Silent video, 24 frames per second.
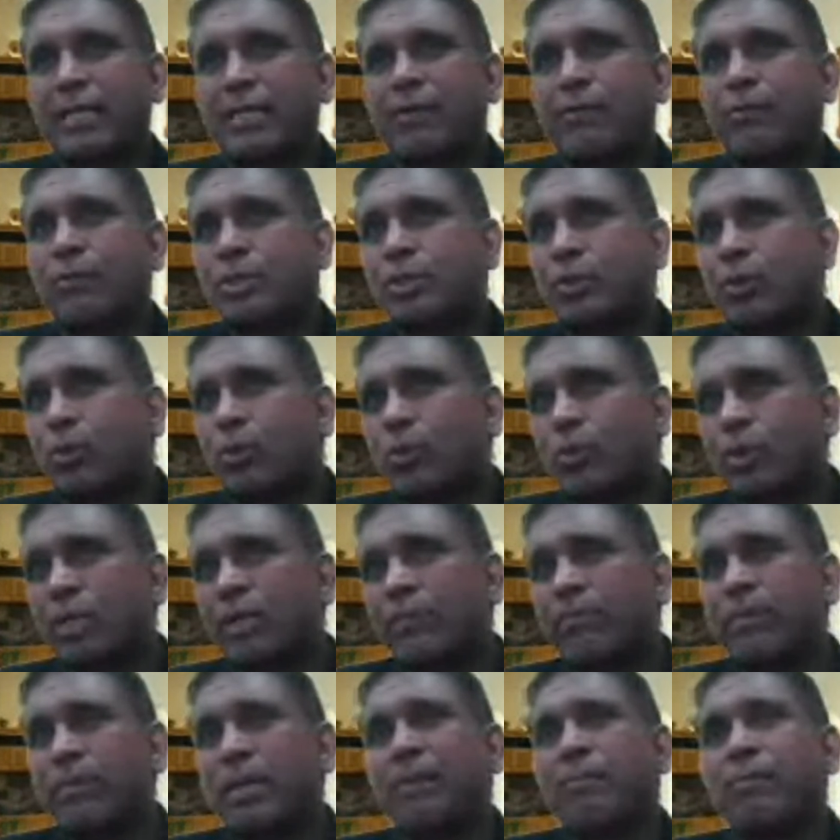was the
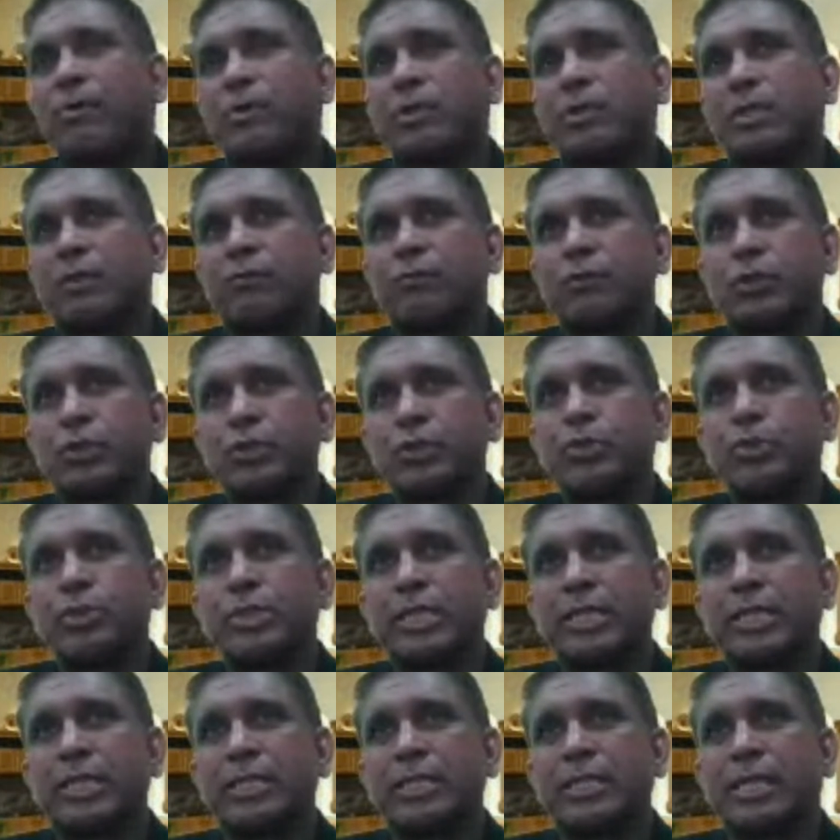only playbook that was used
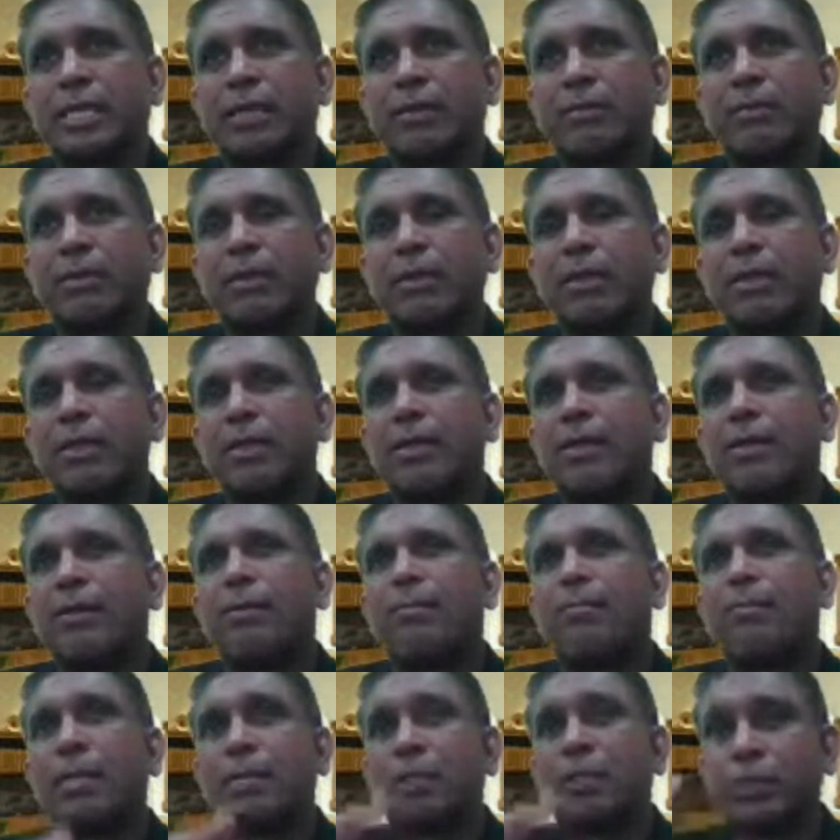at the time.
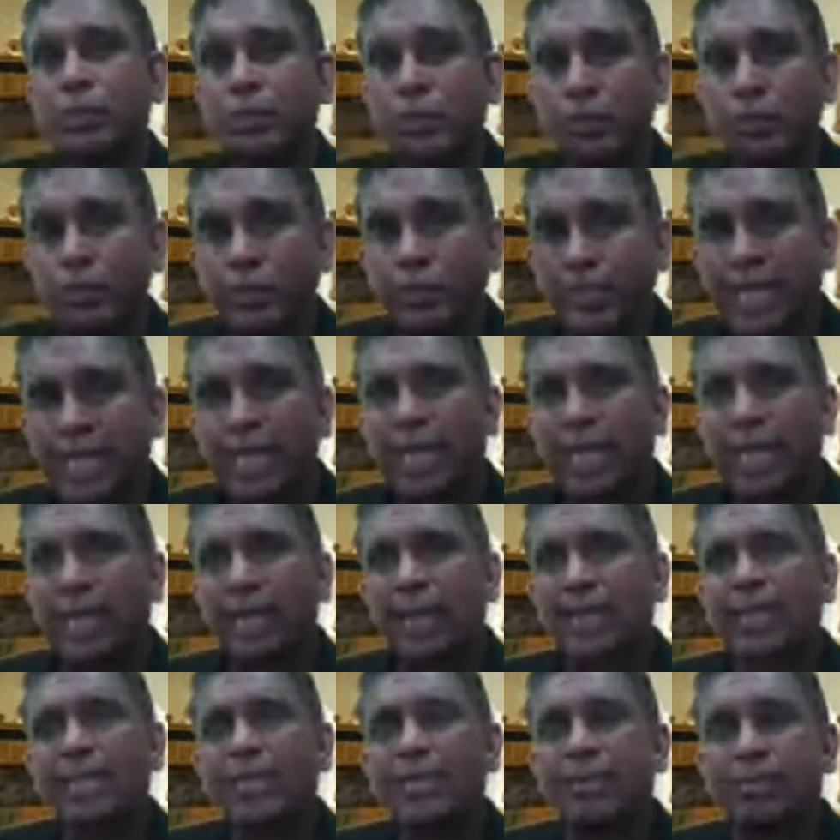But today,
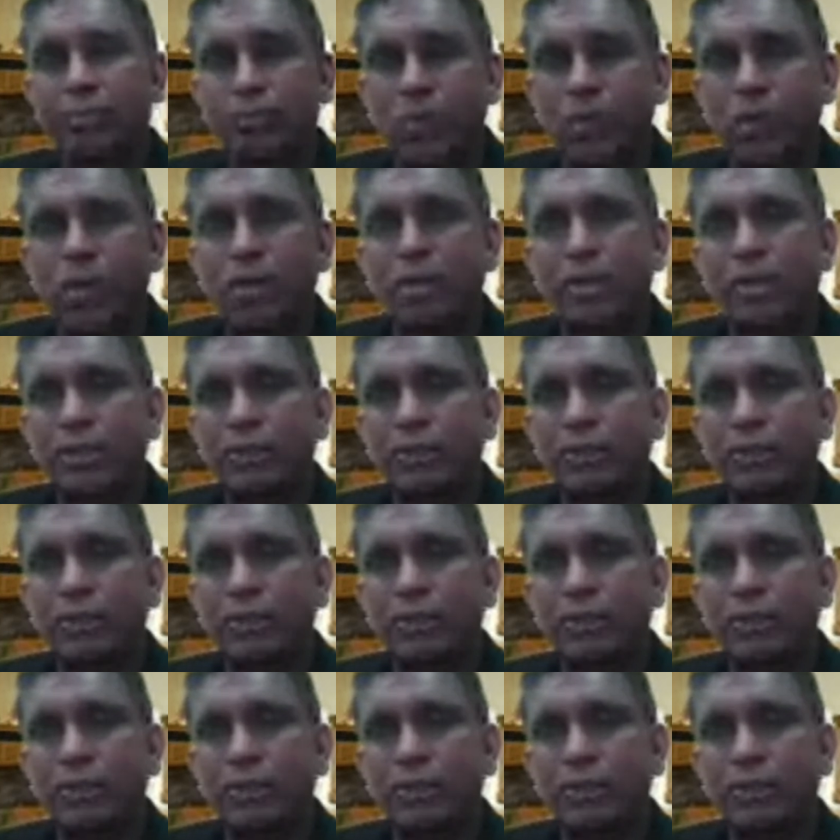in the modern